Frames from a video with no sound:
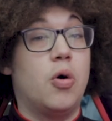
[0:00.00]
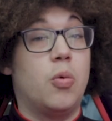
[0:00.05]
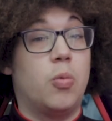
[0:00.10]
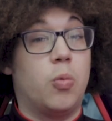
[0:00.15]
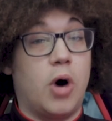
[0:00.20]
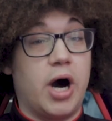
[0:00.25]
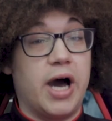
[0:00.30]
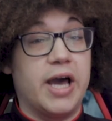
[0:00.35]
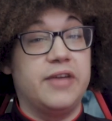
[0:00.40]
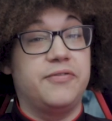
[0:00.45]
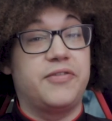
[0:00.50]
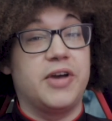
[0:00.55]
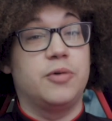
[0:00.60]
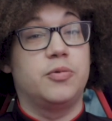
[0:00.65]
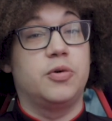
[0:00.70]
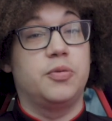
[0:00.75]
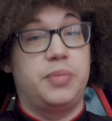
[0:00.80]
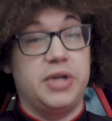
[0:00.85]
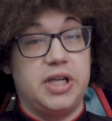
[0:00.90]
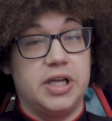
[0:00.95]
why there
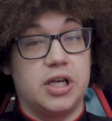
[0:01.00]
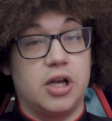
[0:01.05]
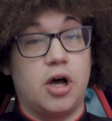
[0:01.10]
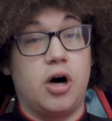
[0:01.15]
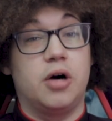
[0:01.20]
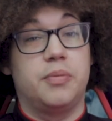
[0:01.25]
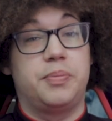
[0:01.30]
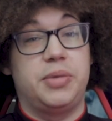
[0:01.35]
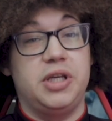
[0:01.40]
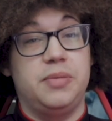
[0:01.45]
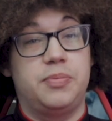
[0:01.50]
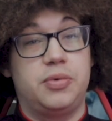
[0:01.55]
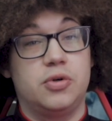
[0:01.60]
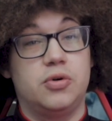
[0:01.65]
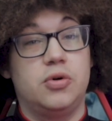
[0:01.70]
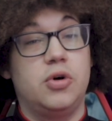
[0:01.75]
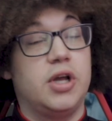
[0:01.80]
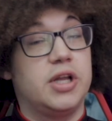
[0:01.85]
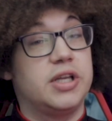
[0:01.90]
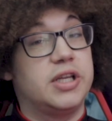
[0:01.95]
will be a lot of
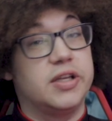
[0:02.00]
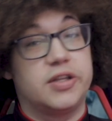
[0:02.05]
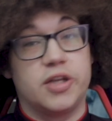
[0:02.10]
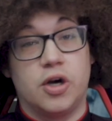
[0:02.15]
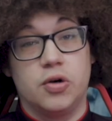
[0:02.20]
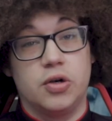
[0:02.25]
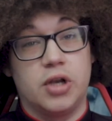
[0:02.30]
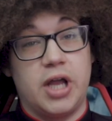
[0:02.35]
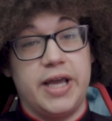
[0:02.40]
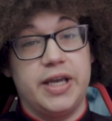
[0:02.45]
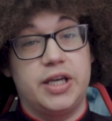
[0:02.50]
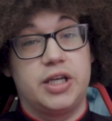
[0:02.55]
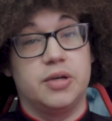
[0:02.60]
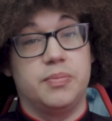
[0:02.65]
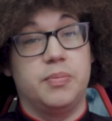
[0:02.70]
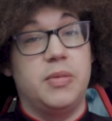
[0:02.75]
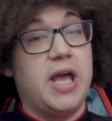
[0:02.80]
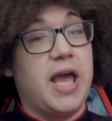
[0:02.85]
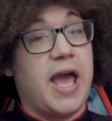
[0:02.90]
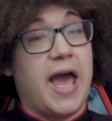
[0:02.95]
people that don't like
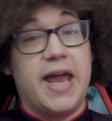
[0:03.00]
him.